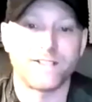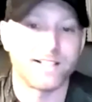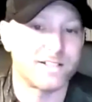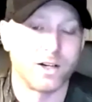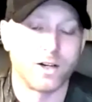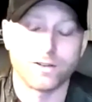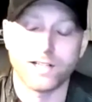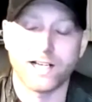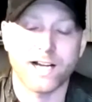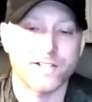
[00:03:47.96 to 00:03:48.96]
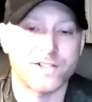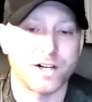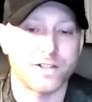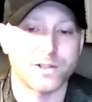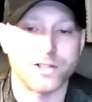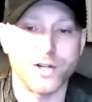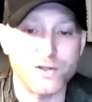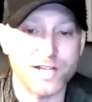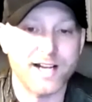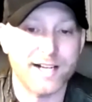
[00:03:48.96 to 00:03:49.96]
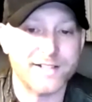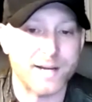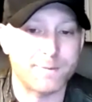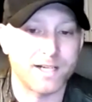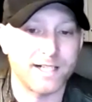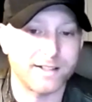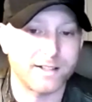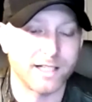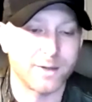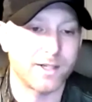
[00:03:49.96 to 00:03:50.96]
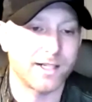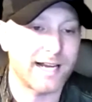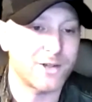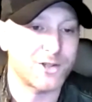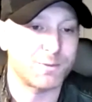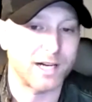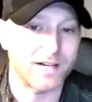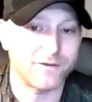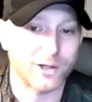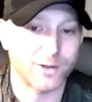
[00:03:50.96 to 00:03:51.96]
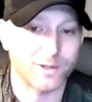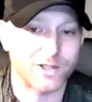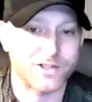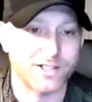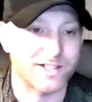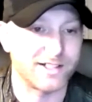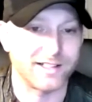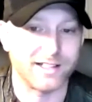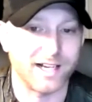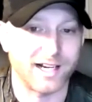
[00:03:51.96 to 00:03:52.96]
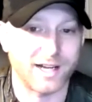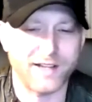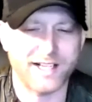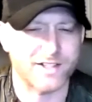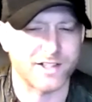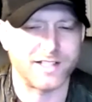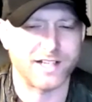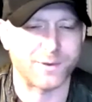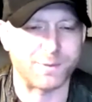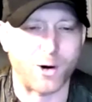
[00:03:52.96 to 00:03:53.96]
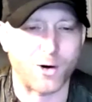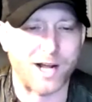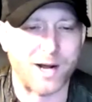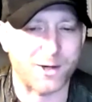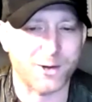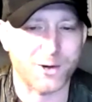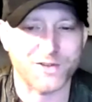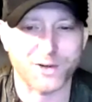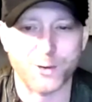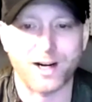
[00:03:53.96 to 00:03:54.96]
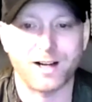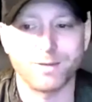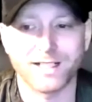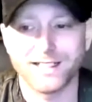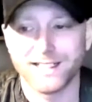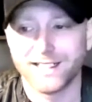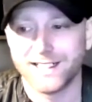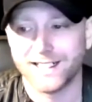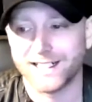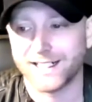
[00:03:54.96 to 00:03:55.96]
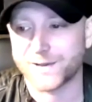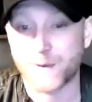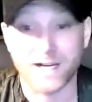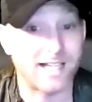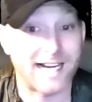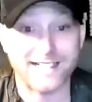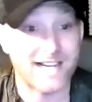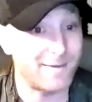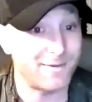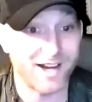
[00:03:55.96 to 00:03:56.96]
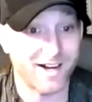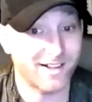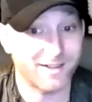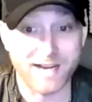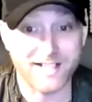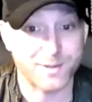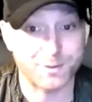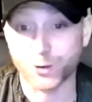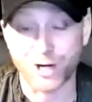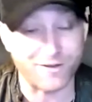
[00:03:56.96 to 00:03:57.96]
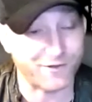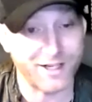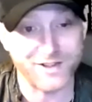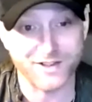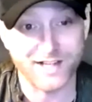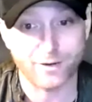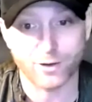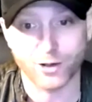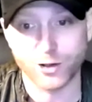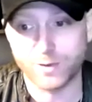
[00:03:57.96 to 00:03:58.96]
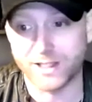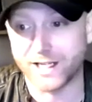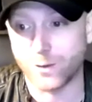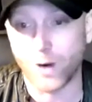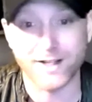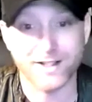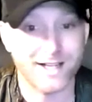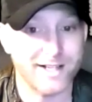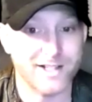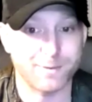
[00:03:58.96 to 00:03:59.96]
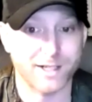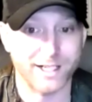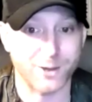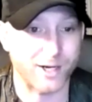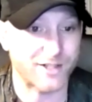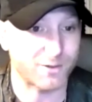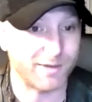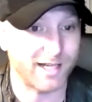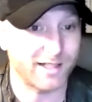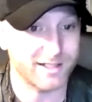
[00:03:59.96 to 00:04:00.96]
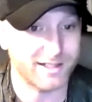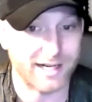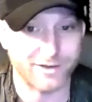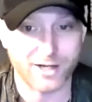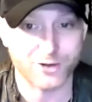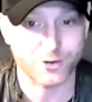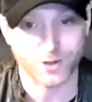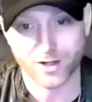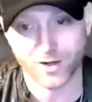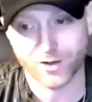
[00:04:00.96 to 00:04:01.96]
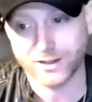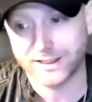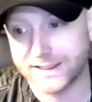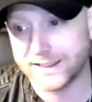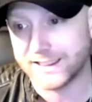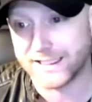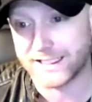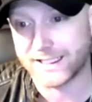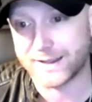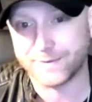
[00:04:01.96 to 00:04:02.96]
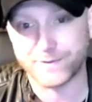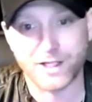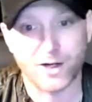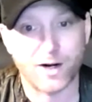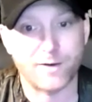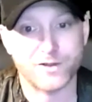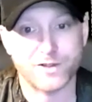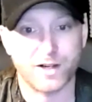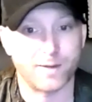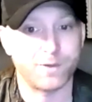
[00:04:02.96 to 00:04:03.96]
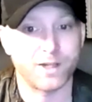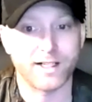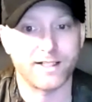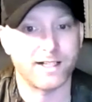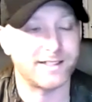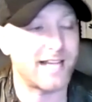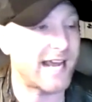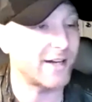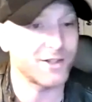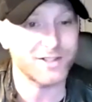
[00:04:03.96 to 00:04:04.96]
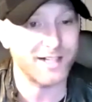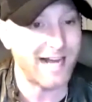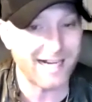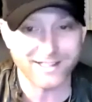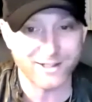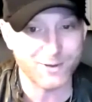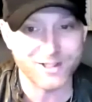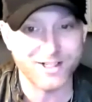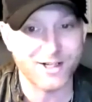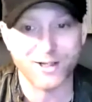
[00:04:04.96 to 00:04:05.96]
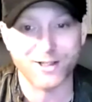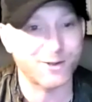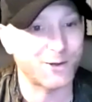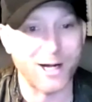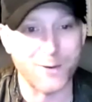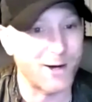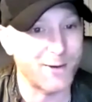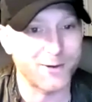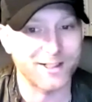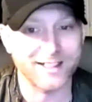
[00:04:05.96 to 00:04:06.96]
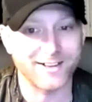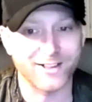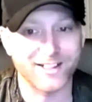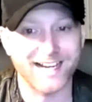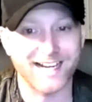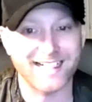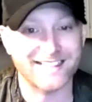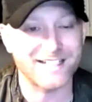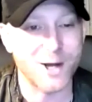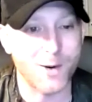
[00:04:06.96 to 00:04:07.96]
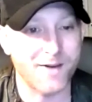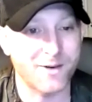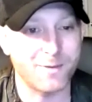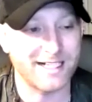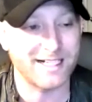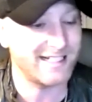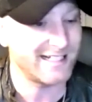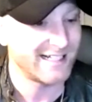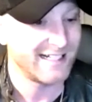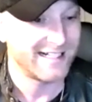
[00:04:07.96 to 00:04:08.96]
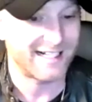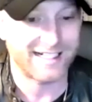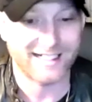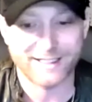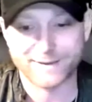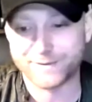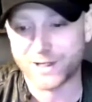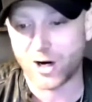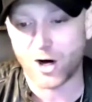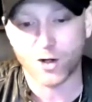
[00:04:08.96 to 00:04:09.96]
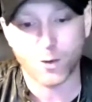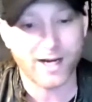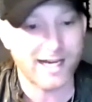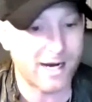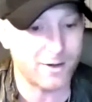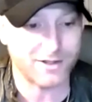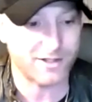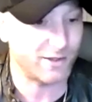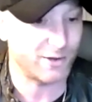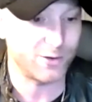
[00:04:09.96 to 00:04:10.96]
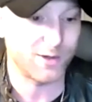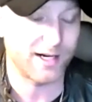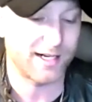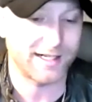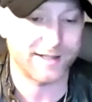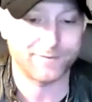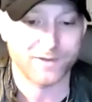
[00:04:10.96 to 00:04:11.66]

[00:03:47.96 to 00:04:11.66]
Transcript: So you got to start. So Tuesday nights I played at the Liquid Lounge in Brantford, which is, I think it's a different bar now. It closed for a while, but spent a lot of time there and made some great friends in that room. And then Wednesdays I played at Grace O'Malley's downtown Toronto. I've played Tanner's in Acton was another great one where, you kind of get to know everybody, all the way out to,